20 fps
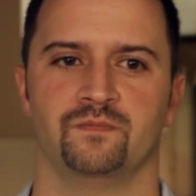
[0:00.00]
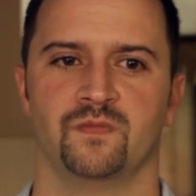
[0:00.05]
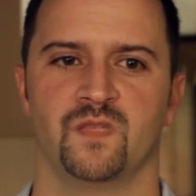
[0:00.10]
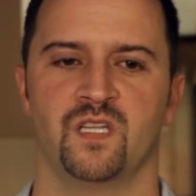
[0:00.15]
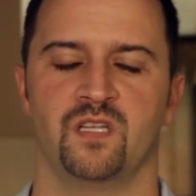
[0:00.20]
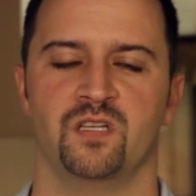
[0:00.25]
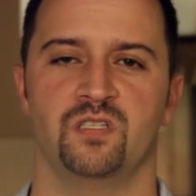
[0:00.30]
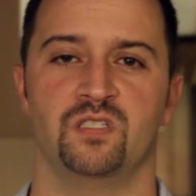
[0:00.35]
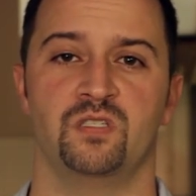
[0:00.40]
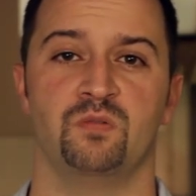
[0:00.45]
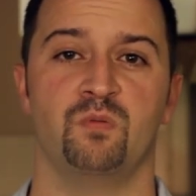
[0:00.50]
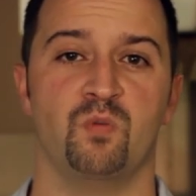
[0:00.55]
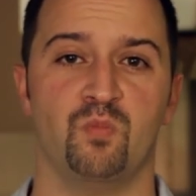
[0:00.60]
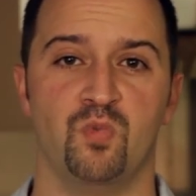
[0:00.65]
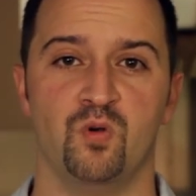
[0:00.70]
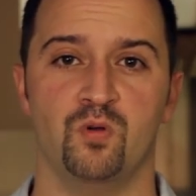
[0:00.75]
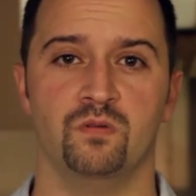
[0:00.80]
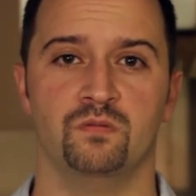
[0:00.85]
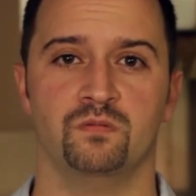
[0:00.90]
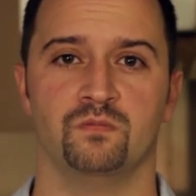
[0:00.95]

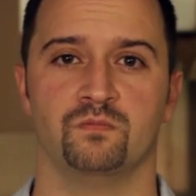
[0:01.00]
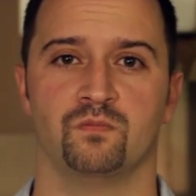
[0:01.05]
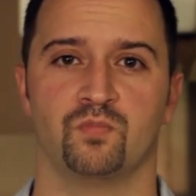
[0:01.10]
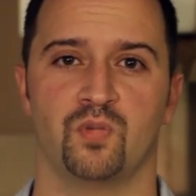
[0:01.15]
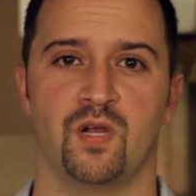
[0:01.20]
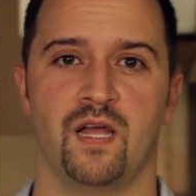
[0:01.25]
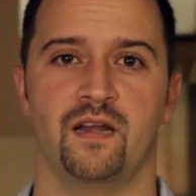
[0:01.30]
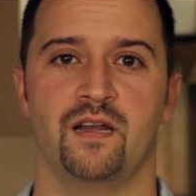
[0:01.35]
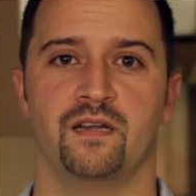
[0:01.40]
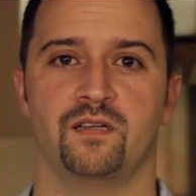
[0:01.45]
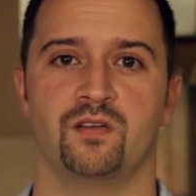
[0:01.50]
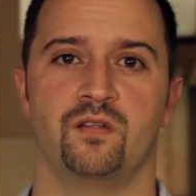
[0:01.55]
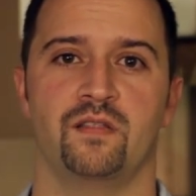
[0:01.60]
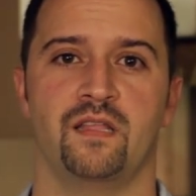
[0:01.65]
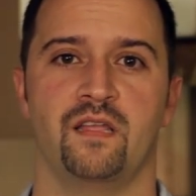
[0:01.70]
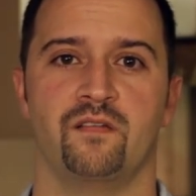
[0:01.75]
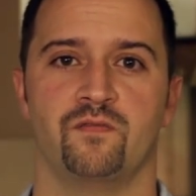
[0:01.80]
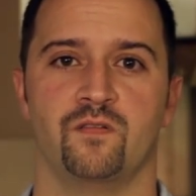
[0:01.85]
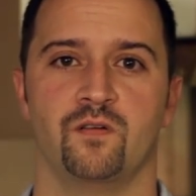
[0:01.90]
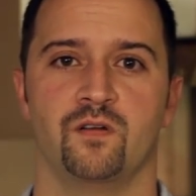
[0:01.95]
consumable product on
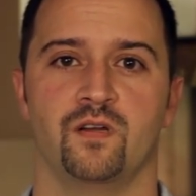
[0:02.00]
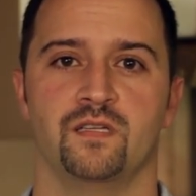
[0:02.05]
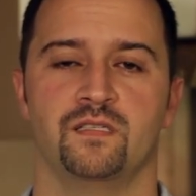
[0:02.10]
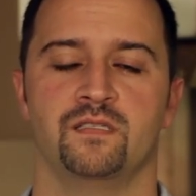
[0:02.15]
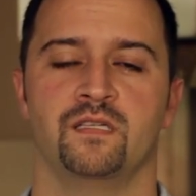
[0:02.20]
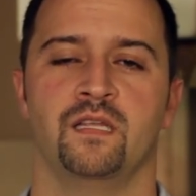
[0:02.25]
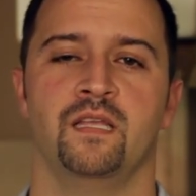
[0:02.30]
that furnace,